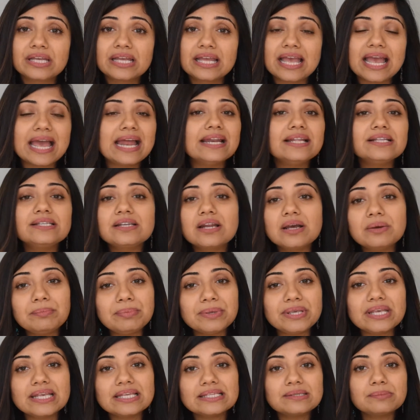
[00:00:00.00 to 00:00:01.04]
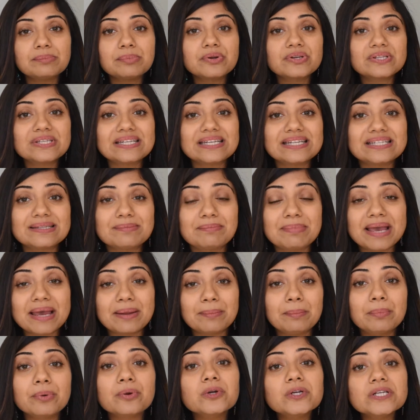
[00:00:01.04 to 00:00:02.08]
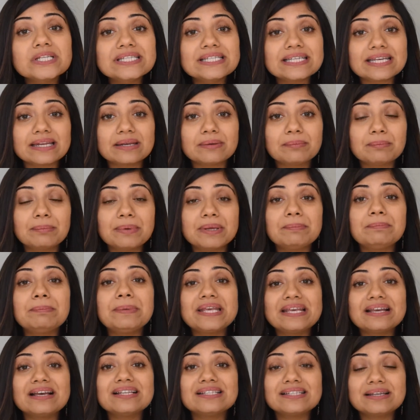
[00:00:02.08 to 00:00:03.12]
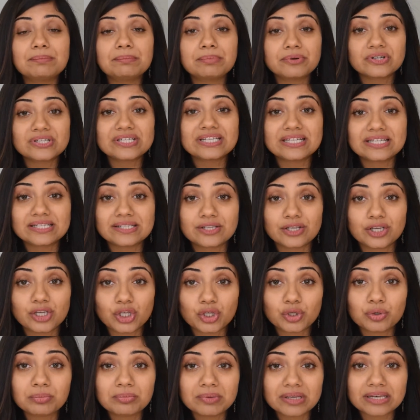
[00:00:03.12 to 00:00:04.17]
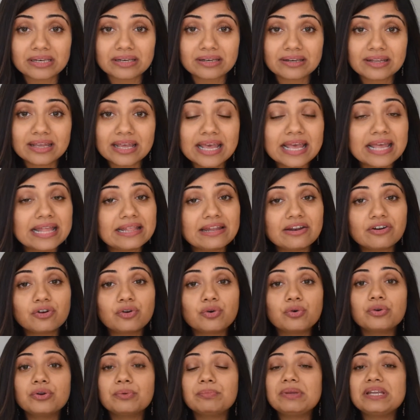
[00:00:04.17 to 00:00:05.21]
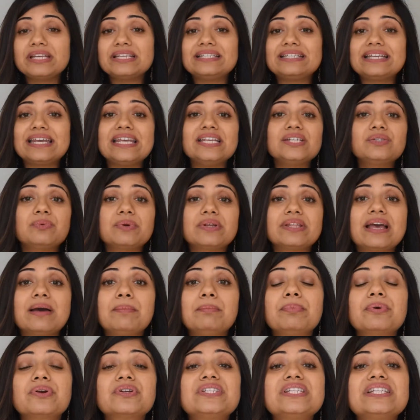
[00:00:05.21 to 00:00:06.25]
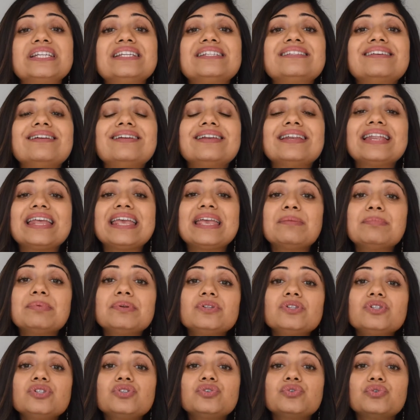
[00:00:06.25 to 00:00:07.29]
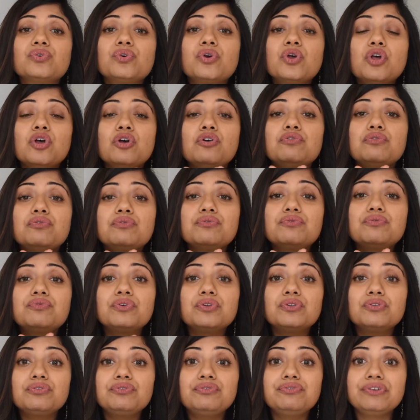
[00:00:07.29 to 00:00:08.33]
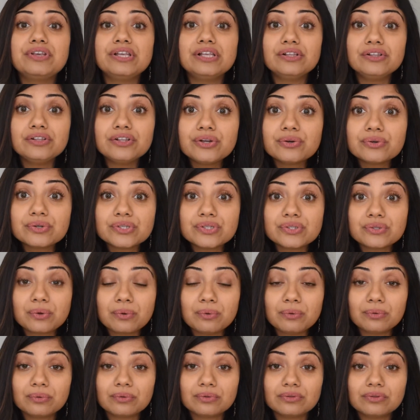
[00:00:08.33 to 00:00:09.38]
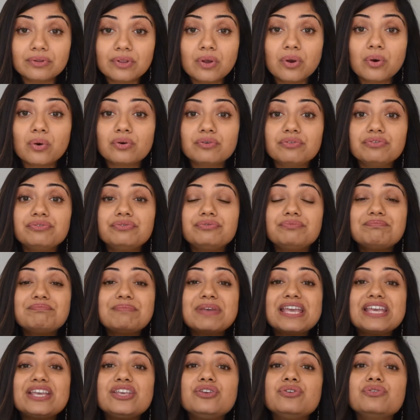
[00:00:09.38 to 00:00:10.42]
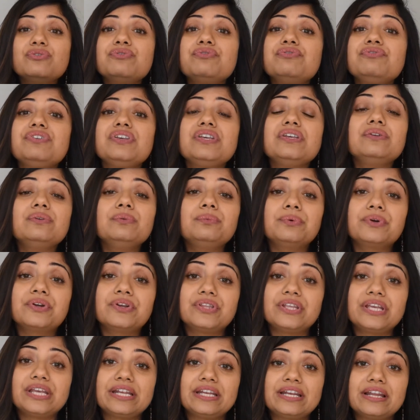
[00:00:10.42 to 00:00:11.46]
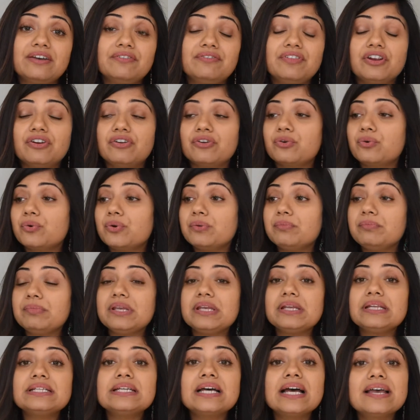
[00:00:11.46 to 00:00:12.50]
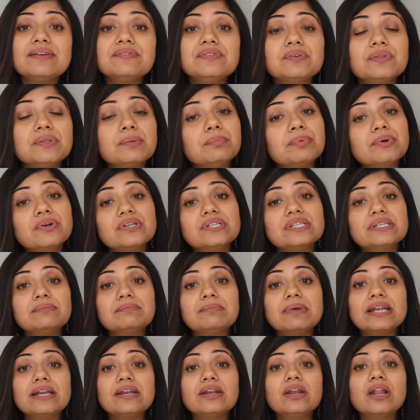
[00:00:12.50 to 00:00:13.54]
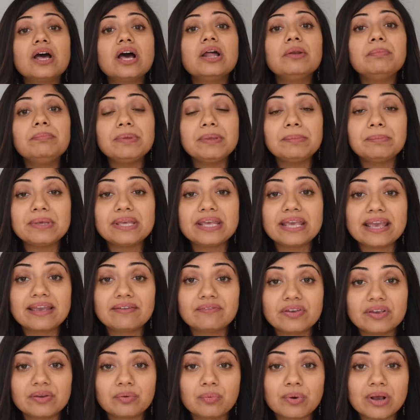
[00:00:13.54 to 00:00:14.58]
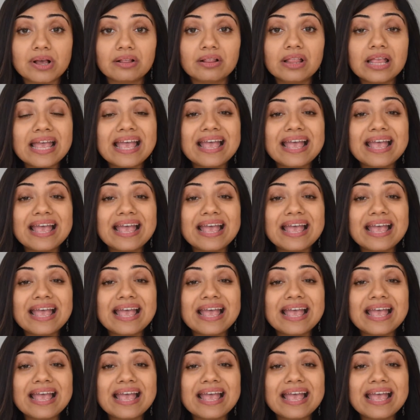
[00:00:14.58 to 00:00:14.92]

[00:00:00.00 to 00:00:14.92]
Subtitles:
And it's not because the person is a bad person, but because that person is a human. There are going to be days where that person is unable to fulfill your soul or make you feel worthy enough. There are going to be times when the person might not be behaving well,